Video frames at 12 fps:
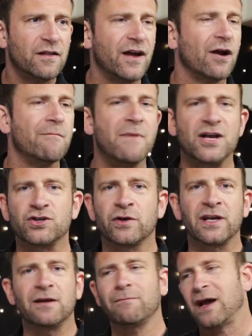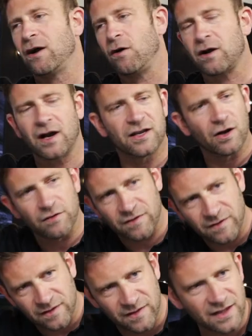They are measuring it by all,
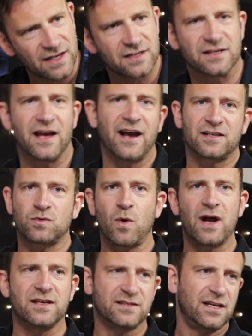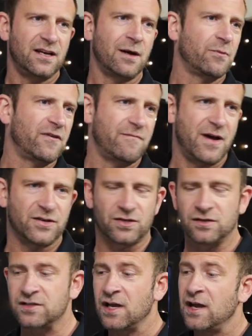these XYZ number of
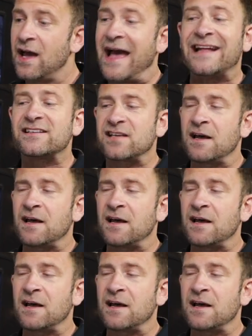measures, and